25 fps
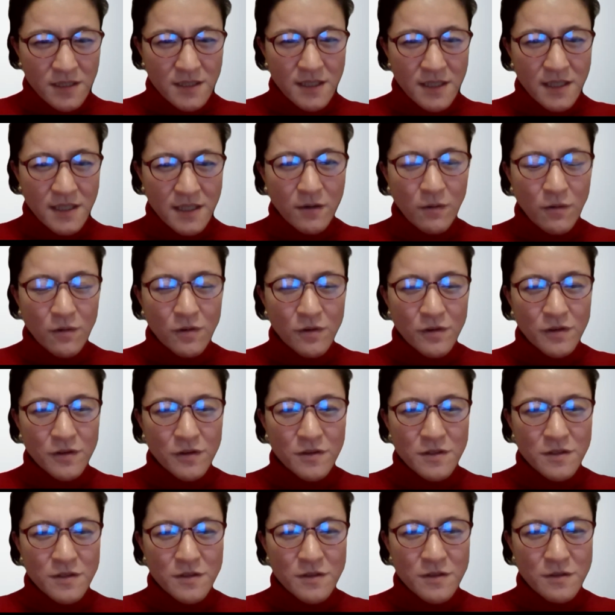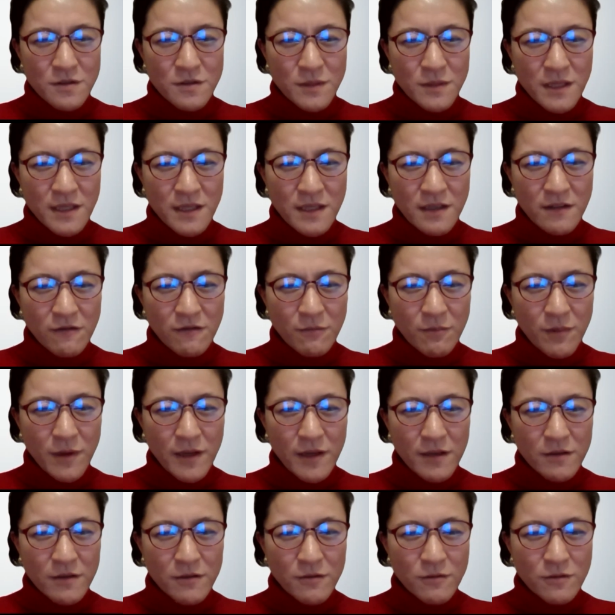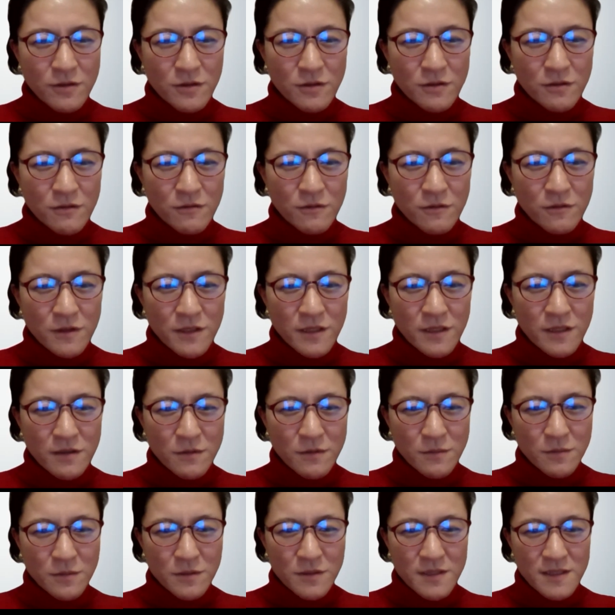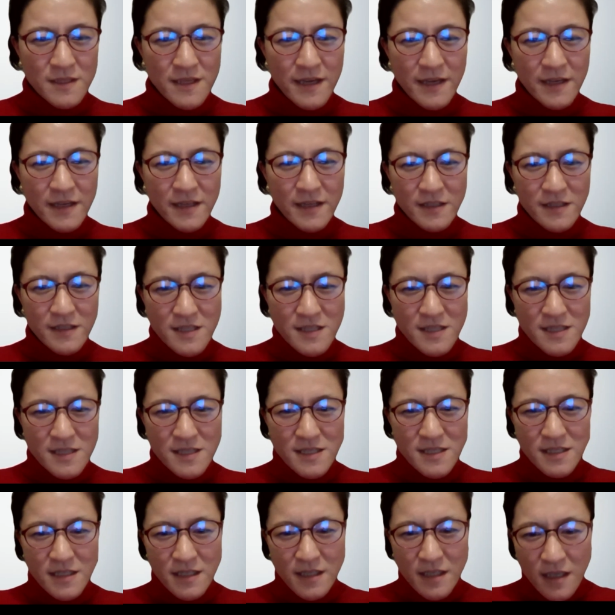stakeholders do you believe play a crucial role in open science?